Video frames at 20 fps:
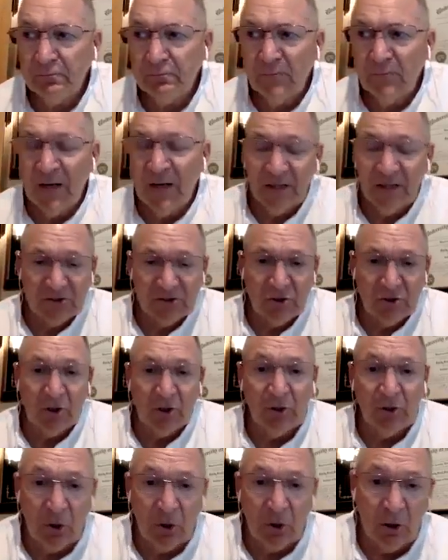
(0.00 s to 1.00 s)
And I started
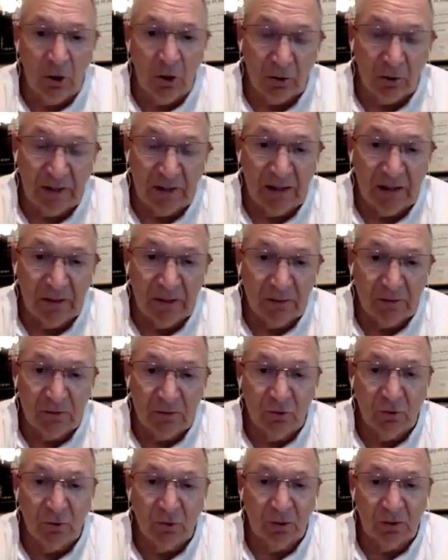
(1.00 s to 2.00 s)
to call her out
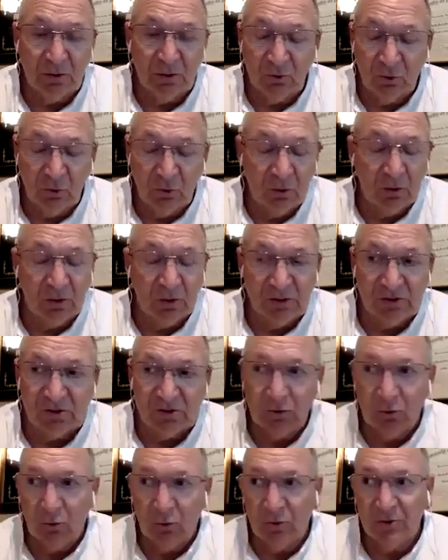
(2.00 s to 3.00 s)
to her. "Dolores,
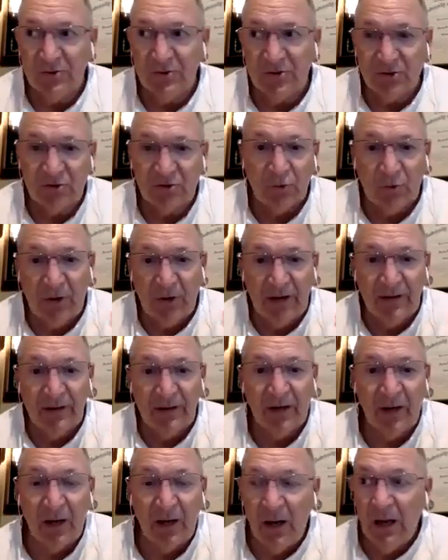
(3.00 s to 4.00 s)
Dolores, it's
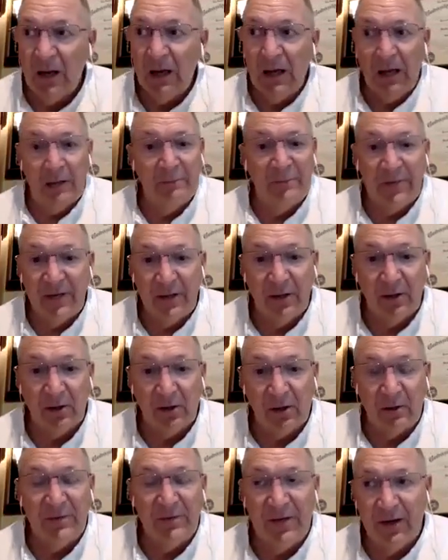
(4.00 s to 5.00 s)
Randy. I'm here.
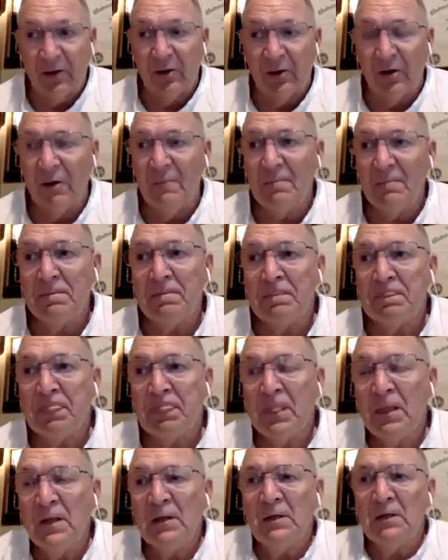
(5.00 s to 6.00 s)
I'm here."
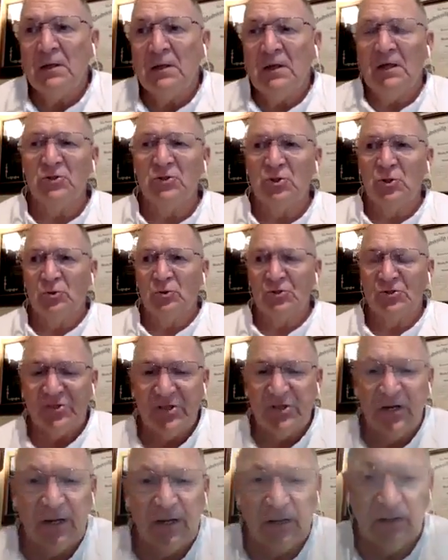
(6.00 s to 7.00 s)
And she was
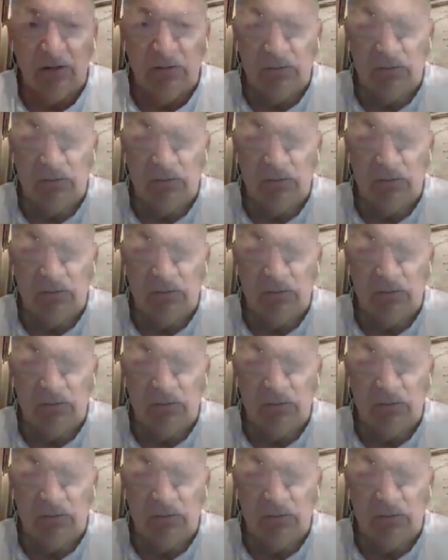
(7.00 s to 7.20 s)
sitting,